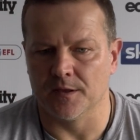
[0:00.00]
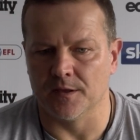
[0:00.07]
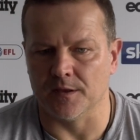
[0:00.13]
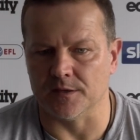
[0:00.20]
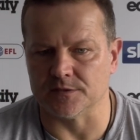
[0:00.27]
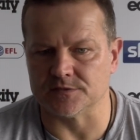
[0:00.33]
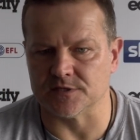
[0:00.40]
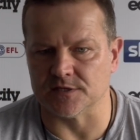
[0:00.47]

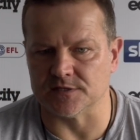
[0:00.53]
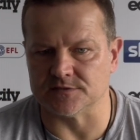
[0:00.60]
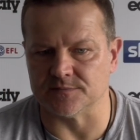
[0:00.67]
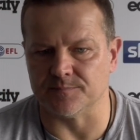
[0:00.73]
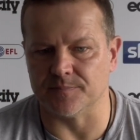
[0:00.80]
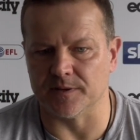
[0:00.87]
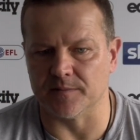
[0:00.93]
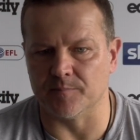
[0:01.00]
He's a
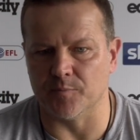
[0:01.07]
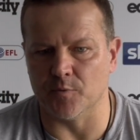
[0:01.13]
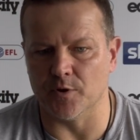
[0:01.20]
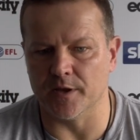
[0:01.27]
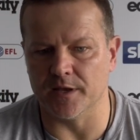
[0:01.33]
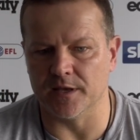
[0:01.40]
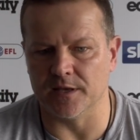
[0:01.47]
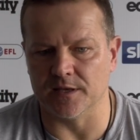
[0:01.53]
big
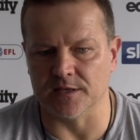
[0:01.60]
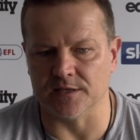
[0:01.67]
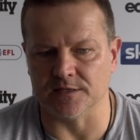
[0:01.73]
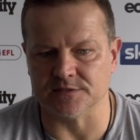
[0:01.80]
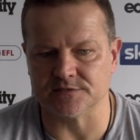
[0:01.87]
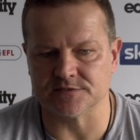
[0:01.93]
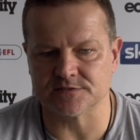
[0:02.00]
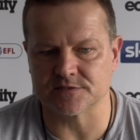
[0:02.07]
boy,
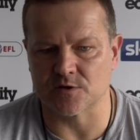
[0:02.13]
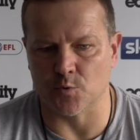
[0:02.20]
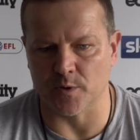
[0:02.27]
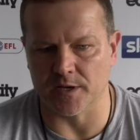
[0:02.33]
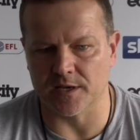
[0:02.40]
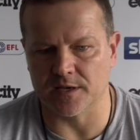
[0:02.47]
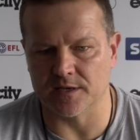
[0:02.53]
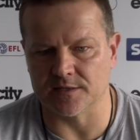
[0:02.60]
he's
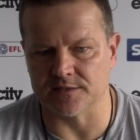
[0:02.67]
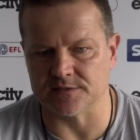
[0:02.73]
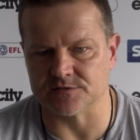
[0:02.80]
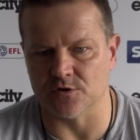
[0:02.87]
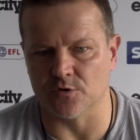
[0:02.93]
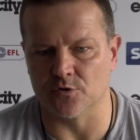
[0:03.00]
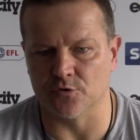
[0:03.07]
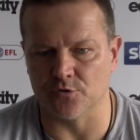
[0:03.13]
quick, he's
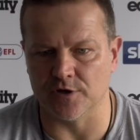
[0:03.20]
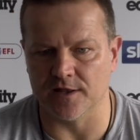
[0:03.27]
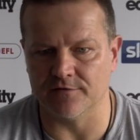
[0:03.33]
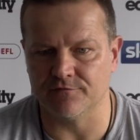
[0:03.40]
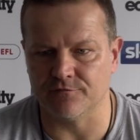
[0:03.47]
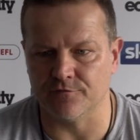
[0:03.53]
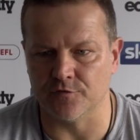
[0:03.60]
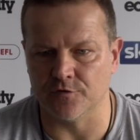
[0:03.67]
got a good left
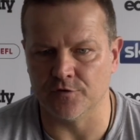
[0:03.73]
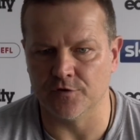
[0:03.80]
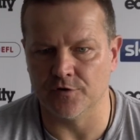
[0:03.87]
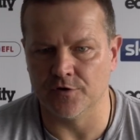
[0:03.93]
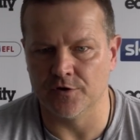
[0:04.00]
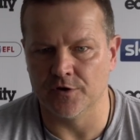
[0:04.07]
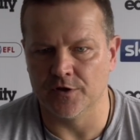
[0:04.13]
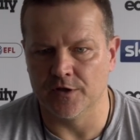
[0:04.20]
foot.
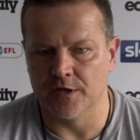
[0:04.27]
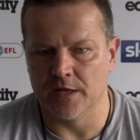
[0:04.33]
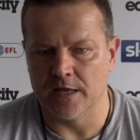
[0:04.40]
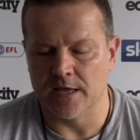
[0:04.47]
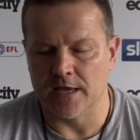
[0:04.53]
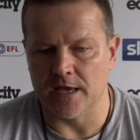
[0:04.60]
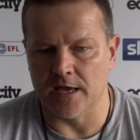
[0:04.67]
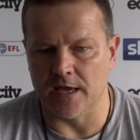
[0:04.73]

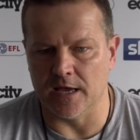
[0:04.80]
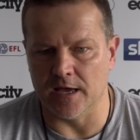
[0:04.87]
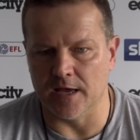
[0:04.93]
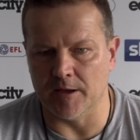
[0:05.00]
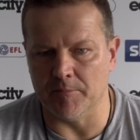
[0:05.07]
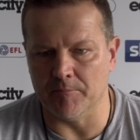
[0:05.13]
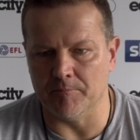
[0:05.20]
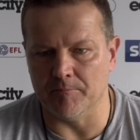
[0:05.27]

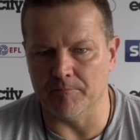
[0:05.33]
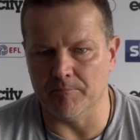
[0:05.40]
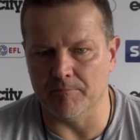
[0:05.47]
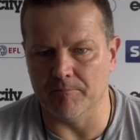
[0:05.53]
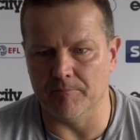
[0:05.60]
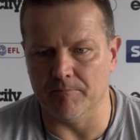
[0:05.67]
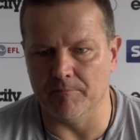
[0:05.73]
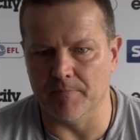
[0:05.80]
And
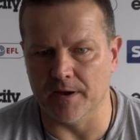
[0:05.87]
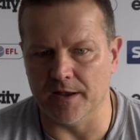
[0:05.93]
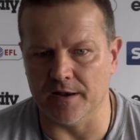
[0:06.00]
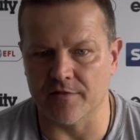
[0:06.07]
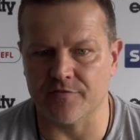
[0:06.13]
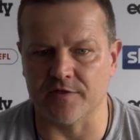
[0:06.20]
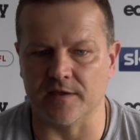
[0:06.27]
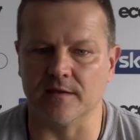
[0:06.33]
I
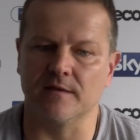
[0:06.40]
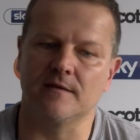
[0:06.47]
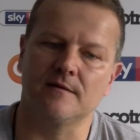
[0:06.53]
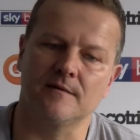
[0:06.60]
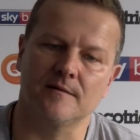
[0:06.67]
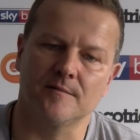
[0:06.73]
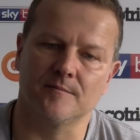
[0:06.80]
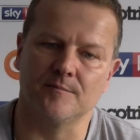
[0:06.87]

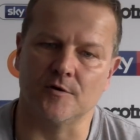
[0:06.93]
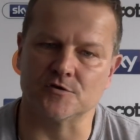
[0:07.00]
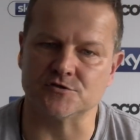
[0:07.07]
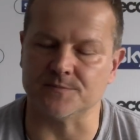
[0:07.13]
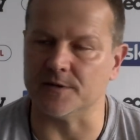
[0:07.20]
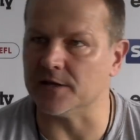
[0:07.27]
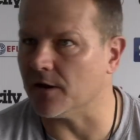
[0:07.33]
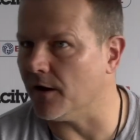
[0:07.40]
think
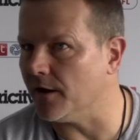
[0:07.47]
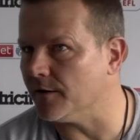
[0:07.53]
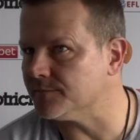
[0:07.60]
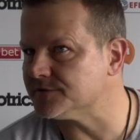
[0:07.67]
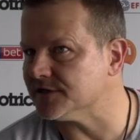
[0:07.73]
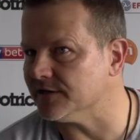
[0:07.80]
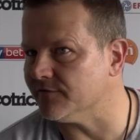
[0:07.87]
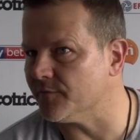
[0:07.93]
possibly going
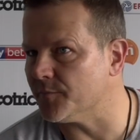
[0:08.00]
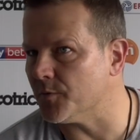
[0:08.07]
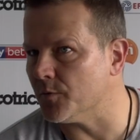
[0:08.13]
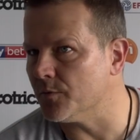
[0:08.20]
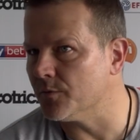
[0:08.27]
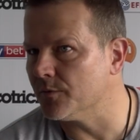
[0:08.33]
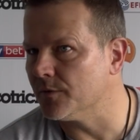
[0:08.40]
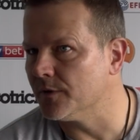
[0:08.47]
up to
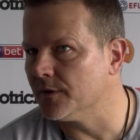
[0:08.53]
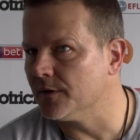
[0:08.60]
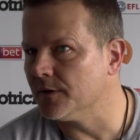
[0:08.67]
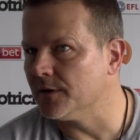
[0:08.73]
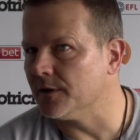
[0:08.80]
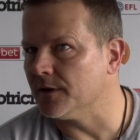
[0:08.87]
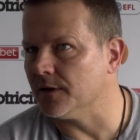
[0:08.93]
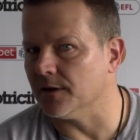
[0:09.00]
Liverpool,
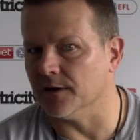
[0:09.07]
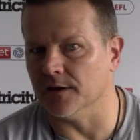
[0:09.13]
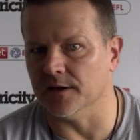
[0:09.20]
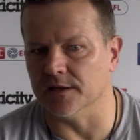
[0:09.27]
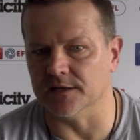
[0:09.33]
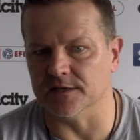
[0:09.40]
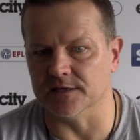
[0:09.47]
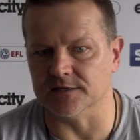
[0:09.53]

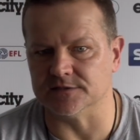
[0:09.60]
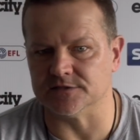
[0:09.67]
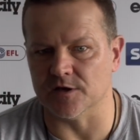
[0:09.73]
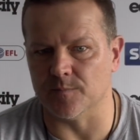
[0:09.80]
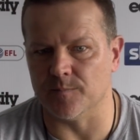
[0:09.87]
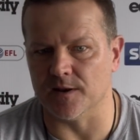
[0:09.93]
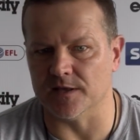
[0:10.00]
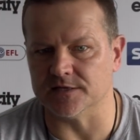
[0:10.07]
he's at
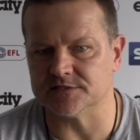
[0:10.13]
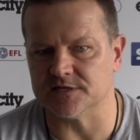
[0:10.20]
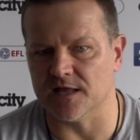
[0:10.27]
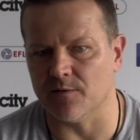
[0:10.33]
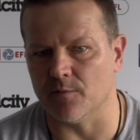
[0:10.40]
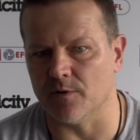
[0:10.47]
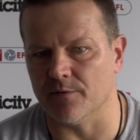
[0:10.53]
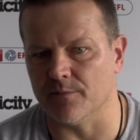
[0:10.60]
a place
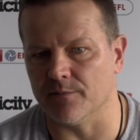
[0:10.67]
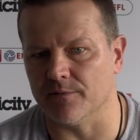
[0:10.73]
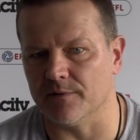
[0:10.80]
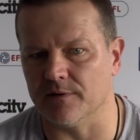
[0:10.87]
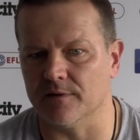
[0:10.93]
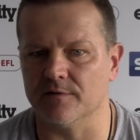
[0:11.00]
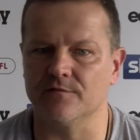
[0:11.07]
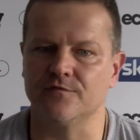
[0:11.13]
now where
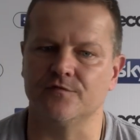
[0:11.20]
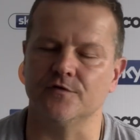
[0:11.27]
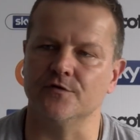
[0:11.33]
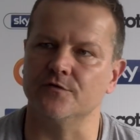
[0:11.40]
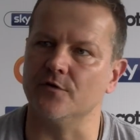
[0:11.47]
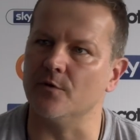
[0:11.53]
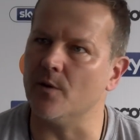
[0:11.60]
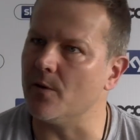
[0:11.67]

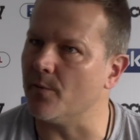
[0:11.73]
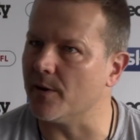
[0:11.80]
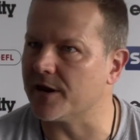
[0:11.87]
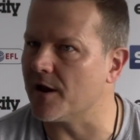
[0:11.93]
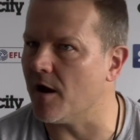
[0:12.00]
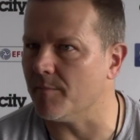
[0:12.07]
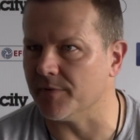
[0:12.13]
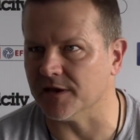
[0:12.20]
further away where he
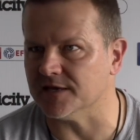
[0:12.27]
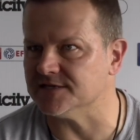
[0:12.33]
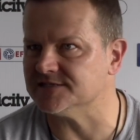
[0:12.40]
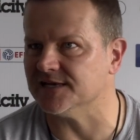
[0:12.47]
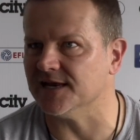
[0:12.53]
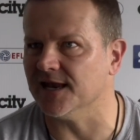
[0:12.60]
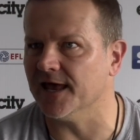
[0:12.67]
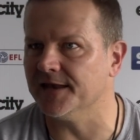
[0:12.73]
can't be
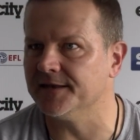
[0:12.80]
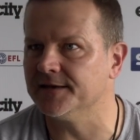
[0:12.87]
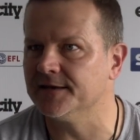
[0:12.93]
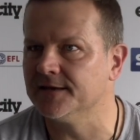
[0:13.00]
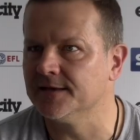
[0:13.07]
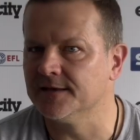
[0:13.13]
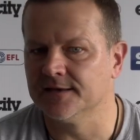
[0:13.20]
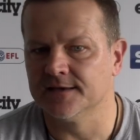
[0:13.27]
easily led.
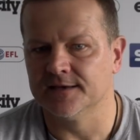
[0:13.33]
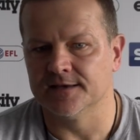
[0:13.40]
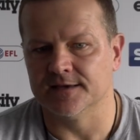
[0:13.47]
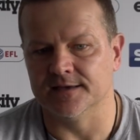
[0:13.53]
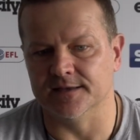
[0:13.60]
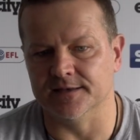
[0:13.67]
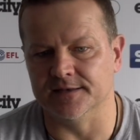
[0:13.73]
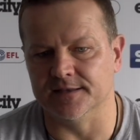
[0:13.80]

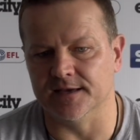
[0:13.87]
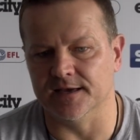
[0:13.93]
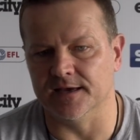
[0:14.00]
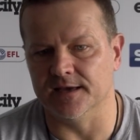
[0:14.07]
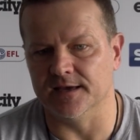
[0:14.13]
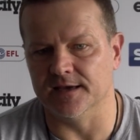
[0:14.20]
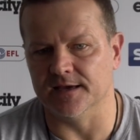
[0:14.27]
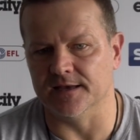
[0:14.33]
And
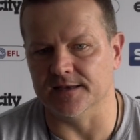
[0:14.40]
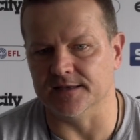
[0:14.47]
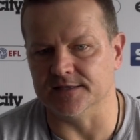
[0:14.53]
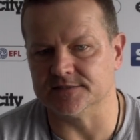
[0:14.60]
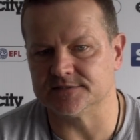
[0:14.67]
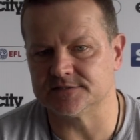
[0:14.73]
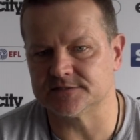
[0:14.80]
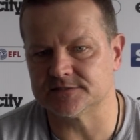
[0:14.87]

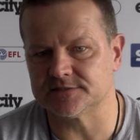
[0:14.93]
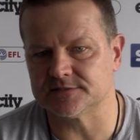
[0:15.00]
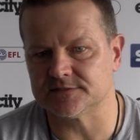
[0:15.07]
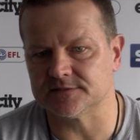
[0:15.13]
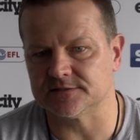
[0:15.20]
he's